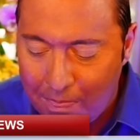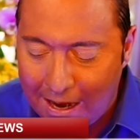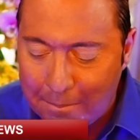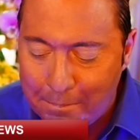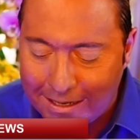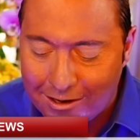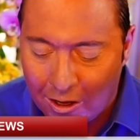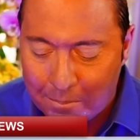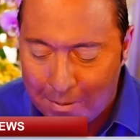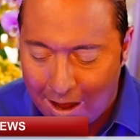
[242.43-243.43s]
when they
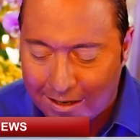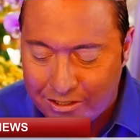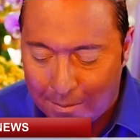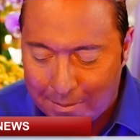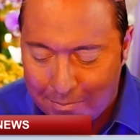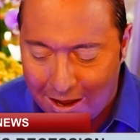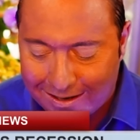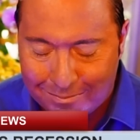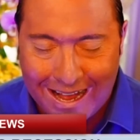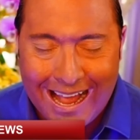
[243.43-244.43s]
beat on bo- top and
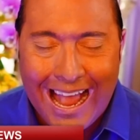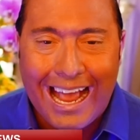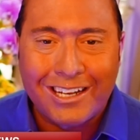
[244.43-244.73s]
bottom,